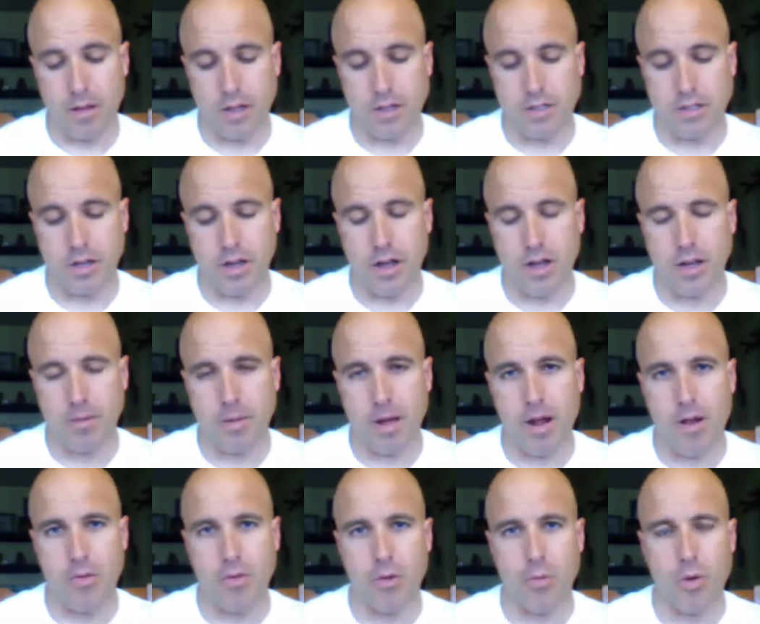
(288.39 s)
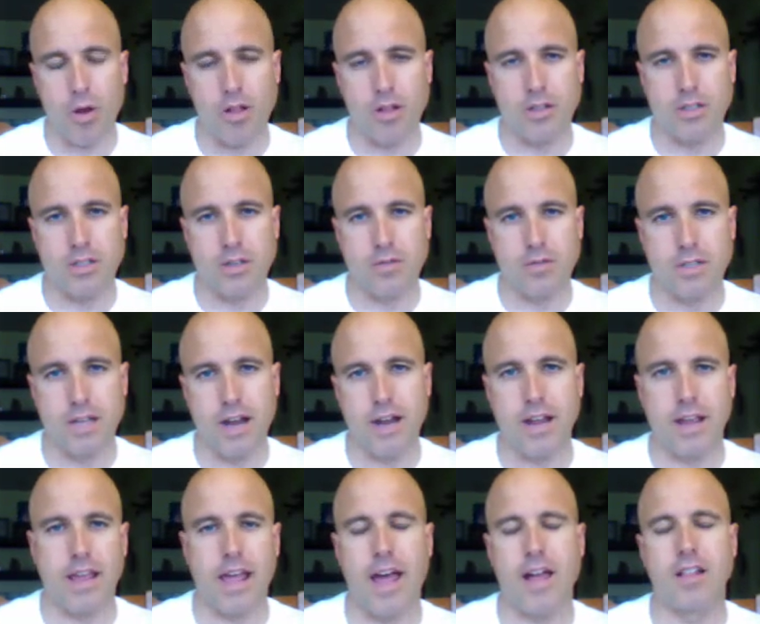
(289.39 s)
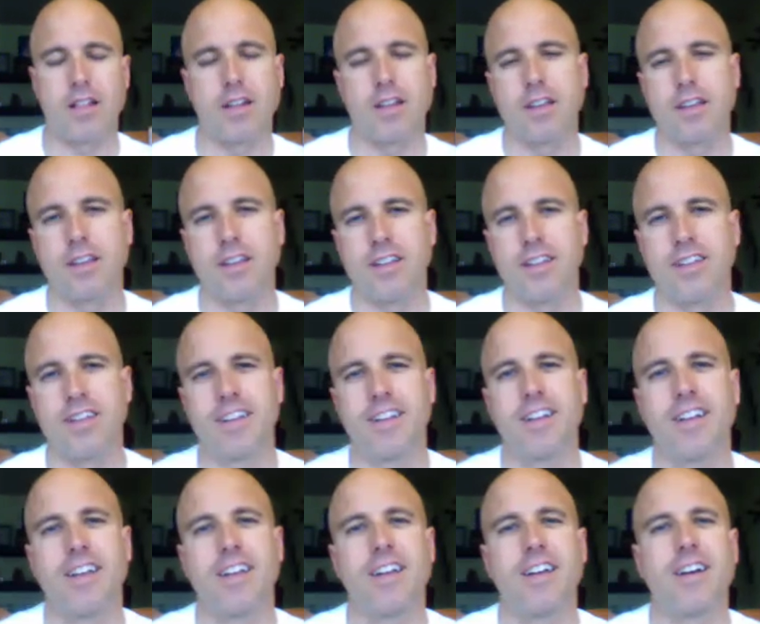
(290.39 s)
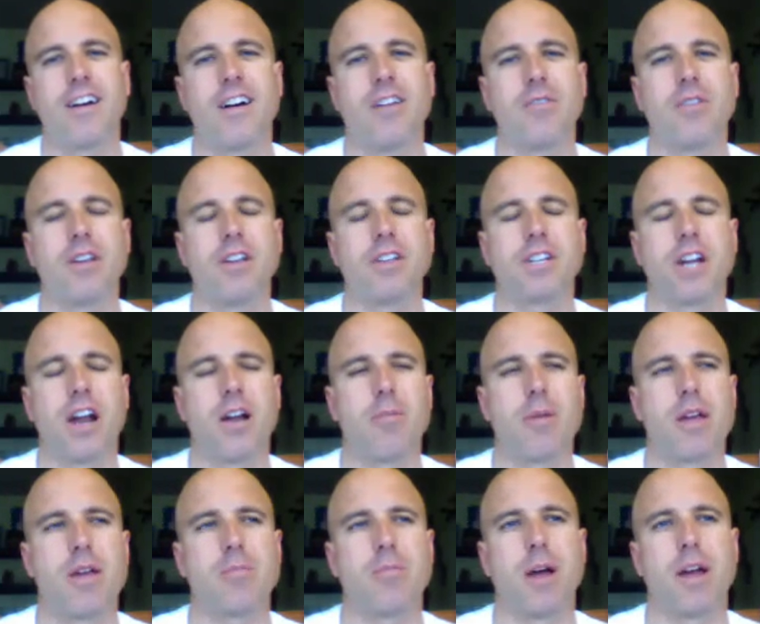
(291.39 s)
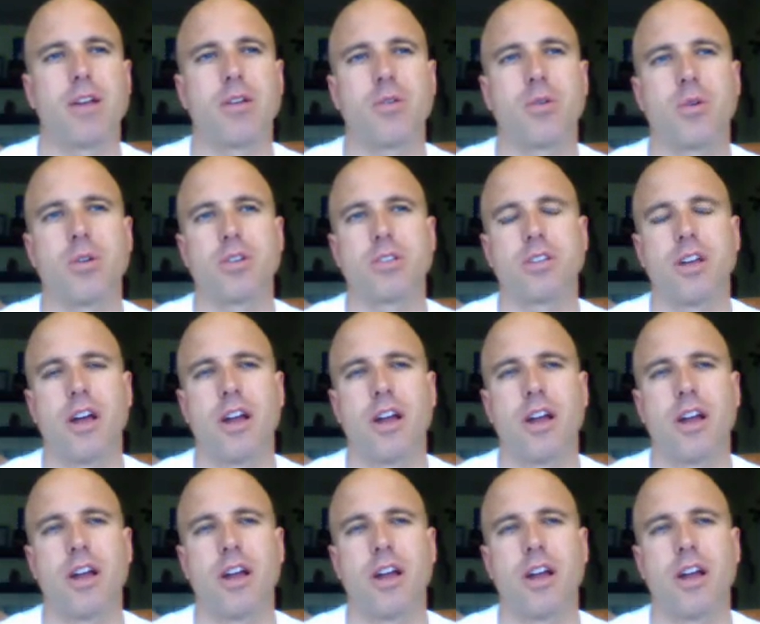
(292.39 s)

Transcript: Let's talk about the relative technicality of each Ironman bike course.